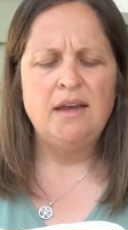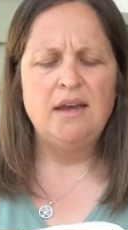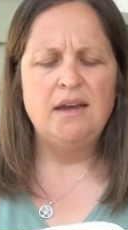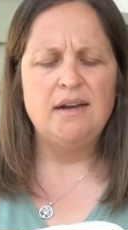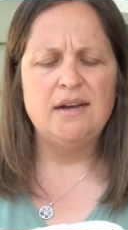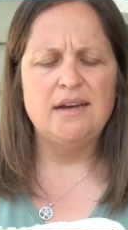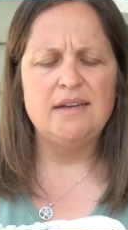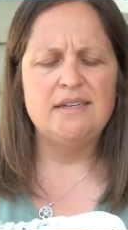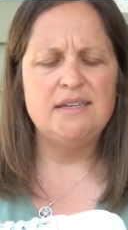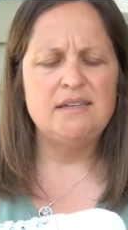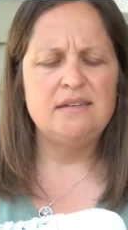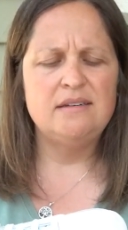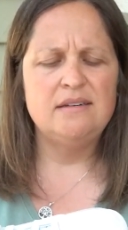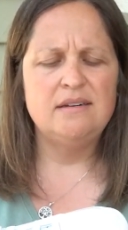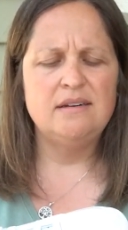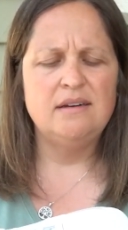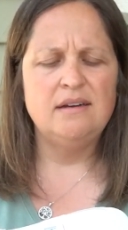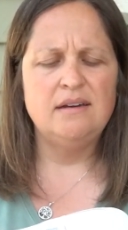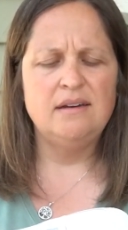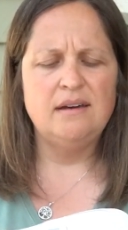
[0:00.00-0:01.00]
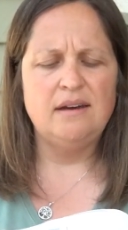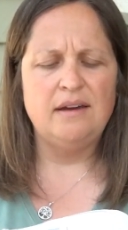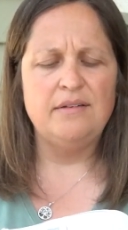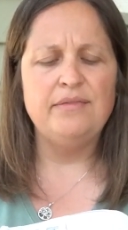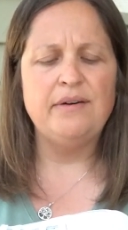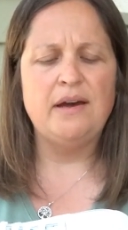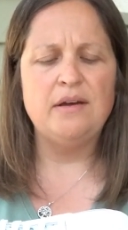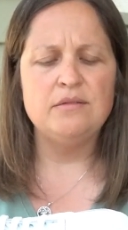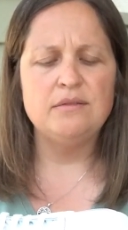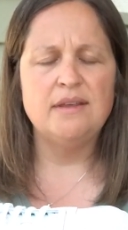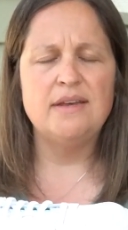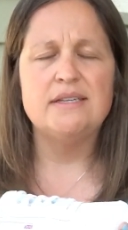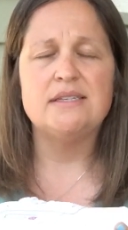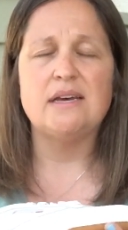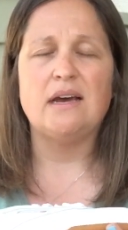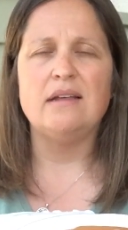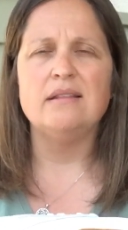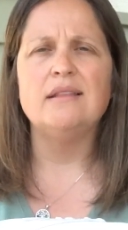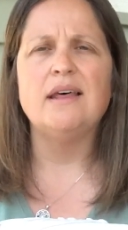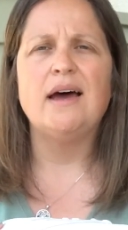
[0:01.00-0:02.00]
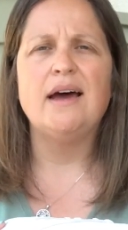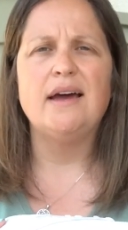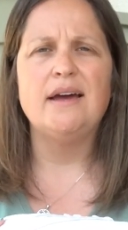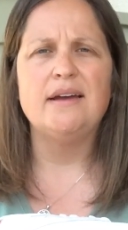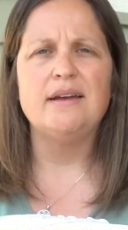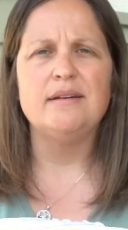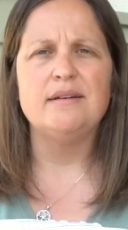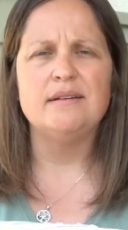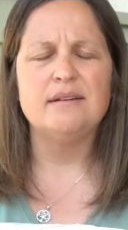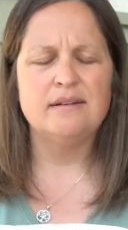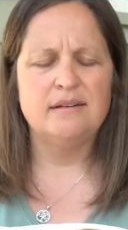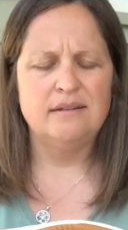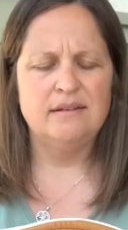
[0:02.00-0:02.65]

and I found this online,